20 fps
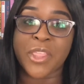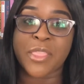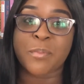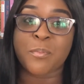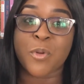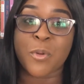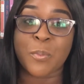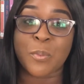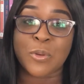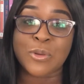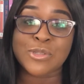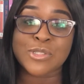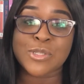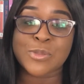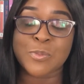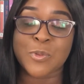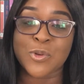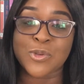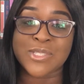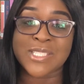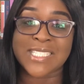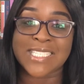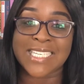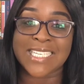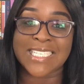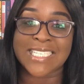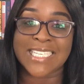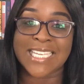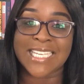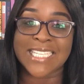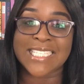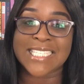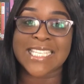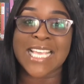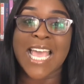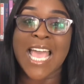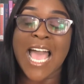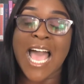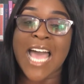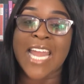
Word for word: with proposed posting dates